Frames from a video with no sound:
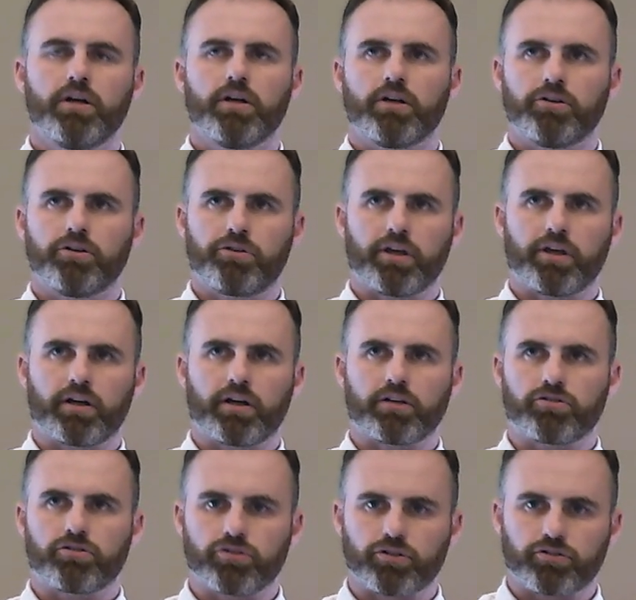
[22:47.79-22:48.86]
you think it's
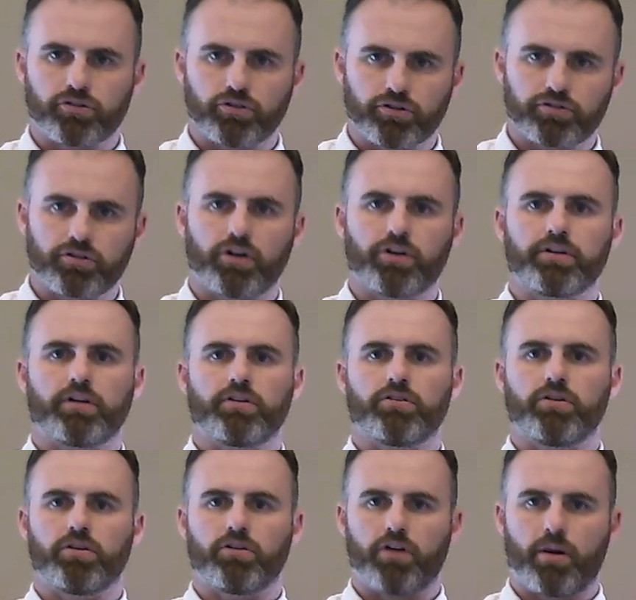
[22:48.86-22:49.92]
just your son and
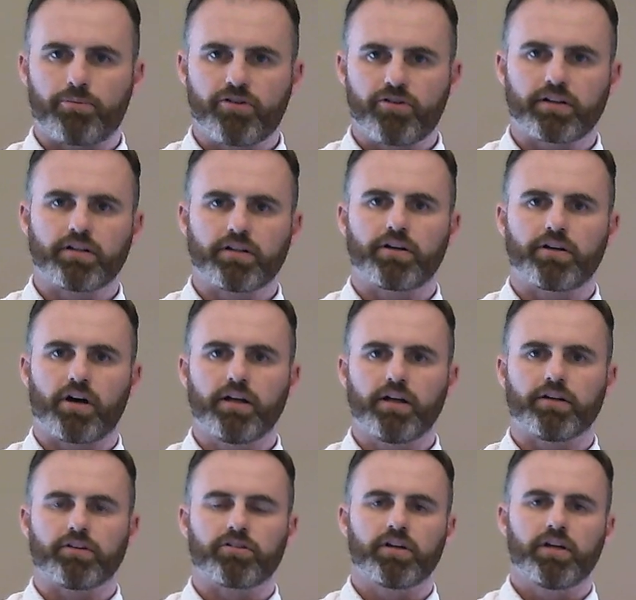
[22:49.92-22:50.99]
you're operating in an
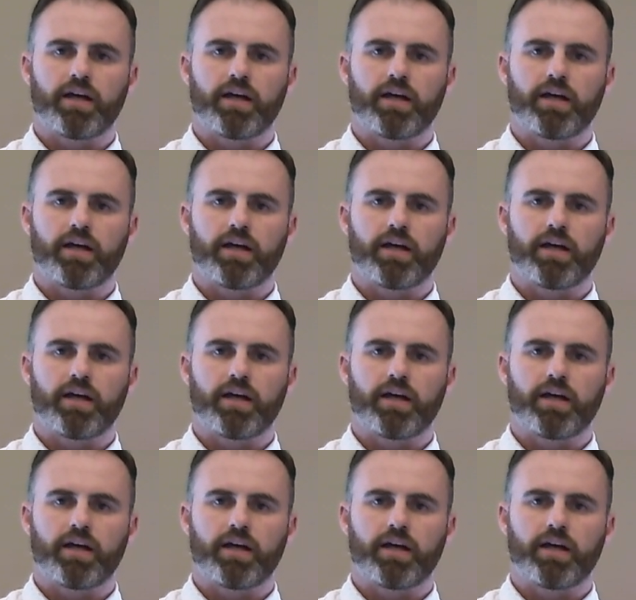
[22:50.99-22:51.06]
island.